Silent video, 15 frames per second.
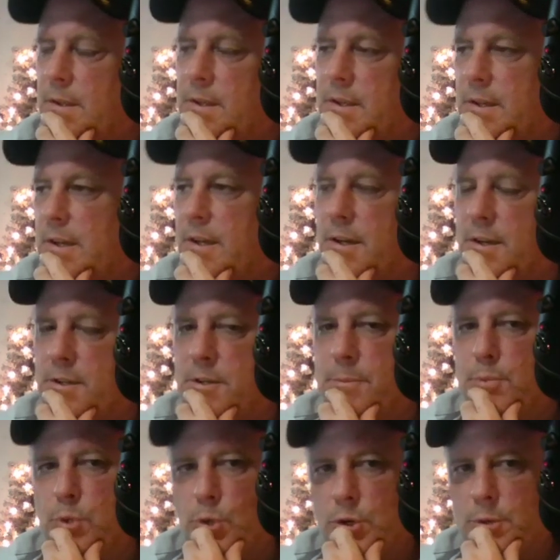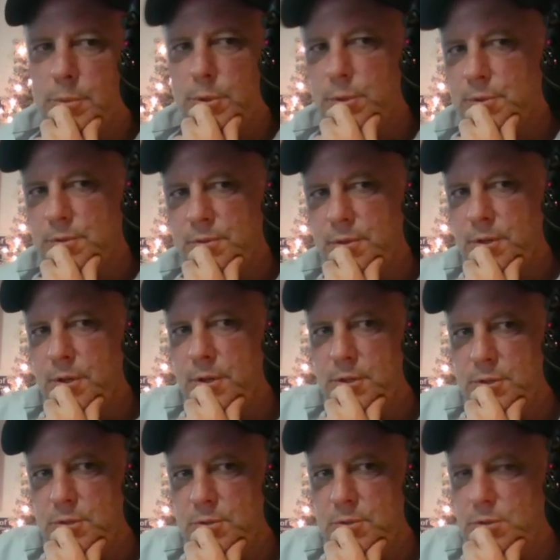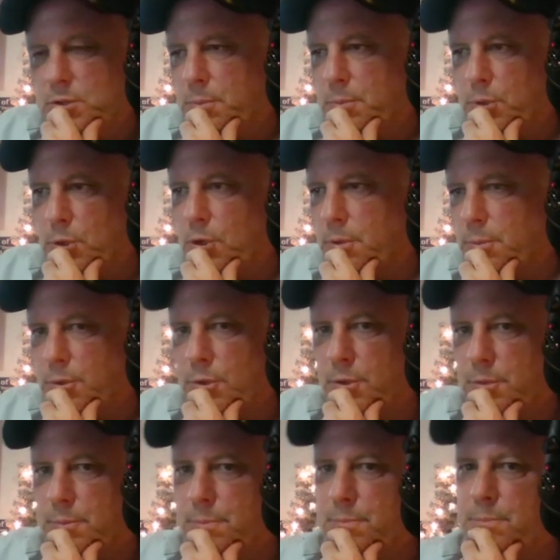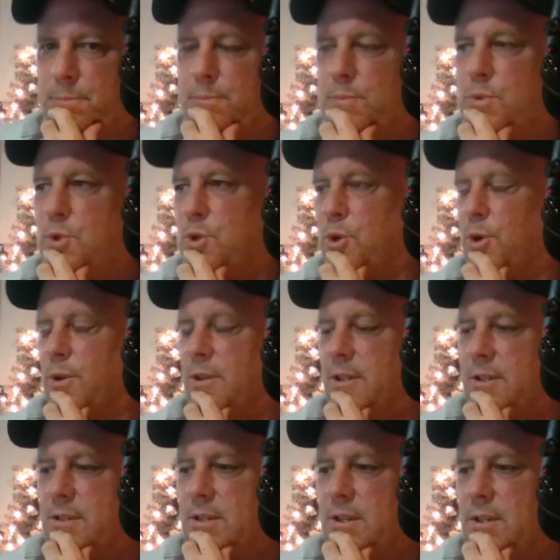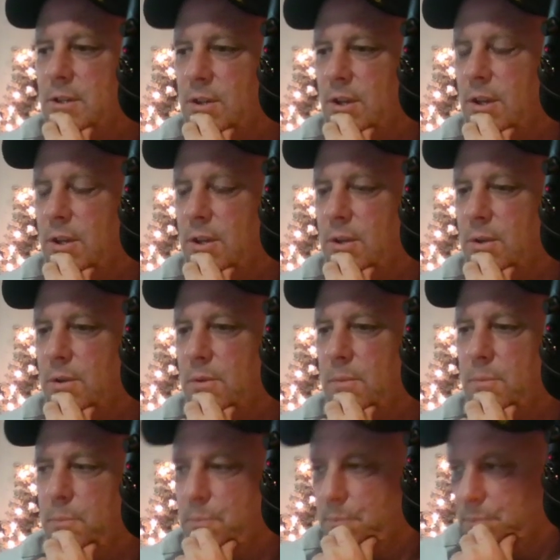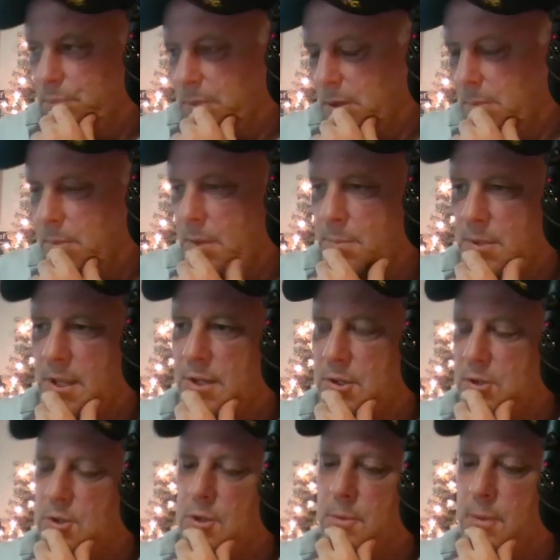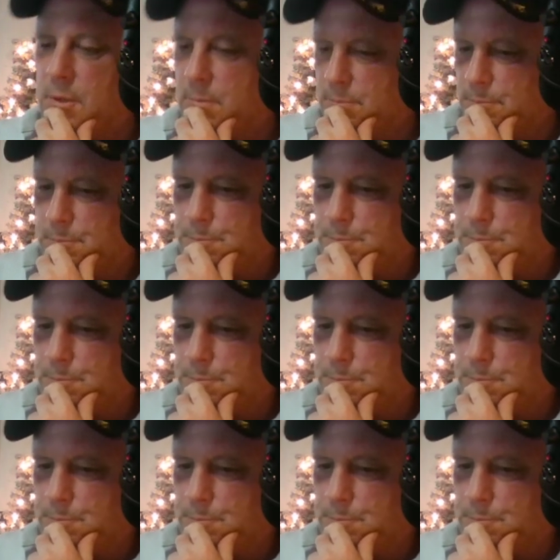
deplorables, the deplorable journalists and people on YouTube that